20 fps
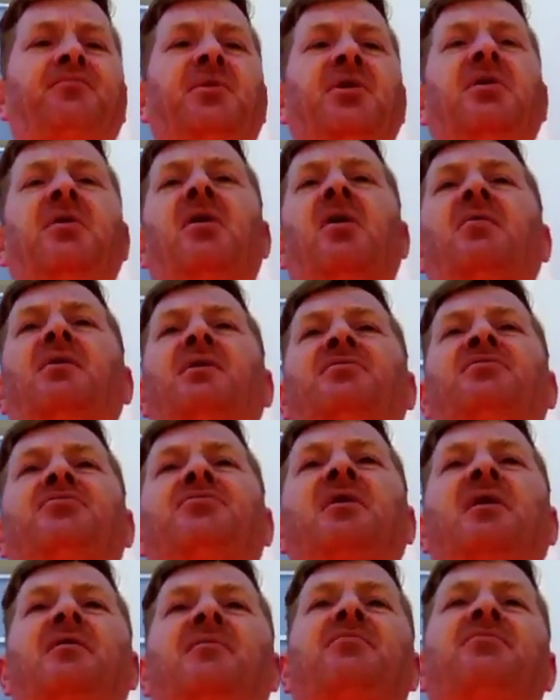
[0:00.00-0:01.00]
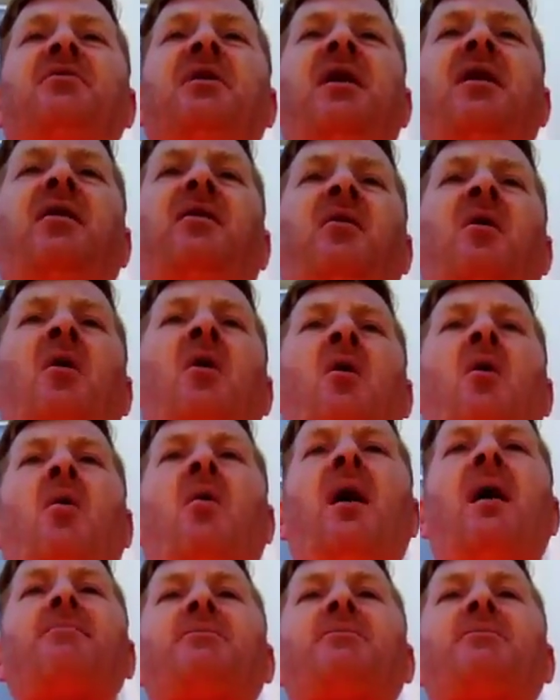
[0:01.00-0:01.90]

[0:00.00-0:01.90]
You know, instead of saying, well,